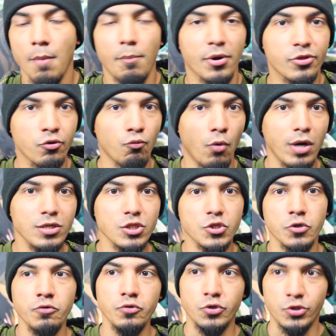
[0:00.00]
But the
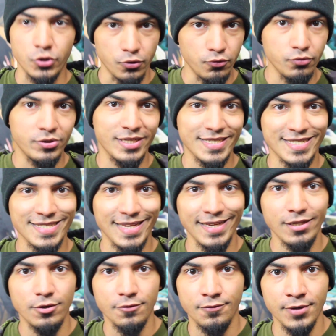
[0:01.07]
ones who do
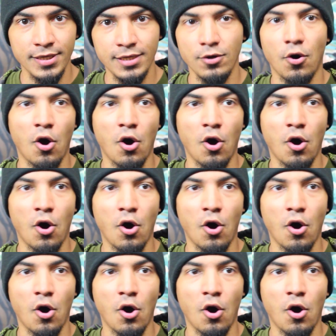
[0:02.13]
dislike graffiti,